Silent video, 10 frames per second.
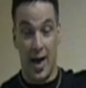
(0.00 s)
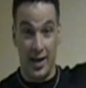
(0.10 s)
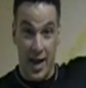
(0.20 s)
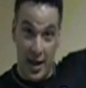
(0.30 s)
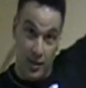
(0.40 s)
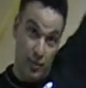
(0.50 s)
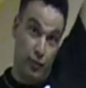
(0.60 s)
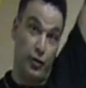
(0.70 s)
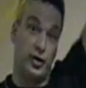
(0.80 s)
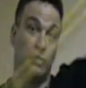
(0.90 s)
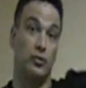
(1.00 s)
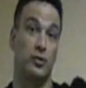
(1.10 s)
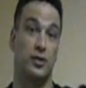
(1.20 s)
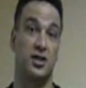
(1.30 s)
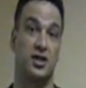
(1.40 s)
and then bring
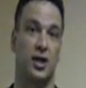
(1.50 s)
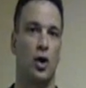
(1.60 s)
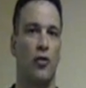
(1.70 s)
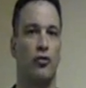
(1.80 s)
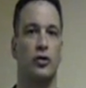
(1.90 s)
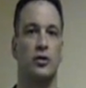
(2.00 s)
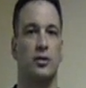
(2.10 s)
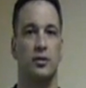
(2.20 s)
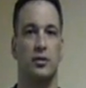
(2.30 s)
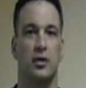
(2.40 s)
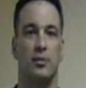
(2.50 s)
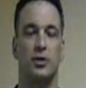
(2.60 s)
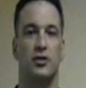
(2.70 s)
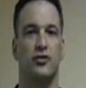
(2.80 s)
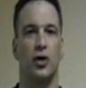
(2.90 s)
the stick over and come
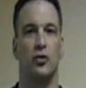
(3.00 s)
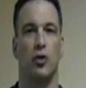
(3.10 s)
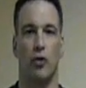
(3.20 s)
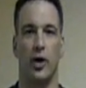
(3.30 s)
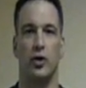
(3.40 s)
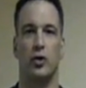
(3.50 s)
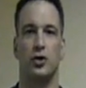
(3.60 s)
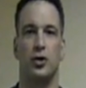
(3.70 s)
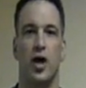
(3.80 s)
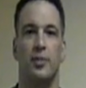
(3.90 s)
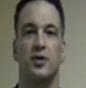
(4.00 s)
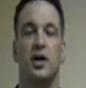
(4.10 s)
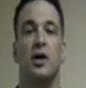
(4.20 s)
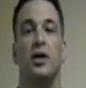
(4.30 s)
to the front right across your hips.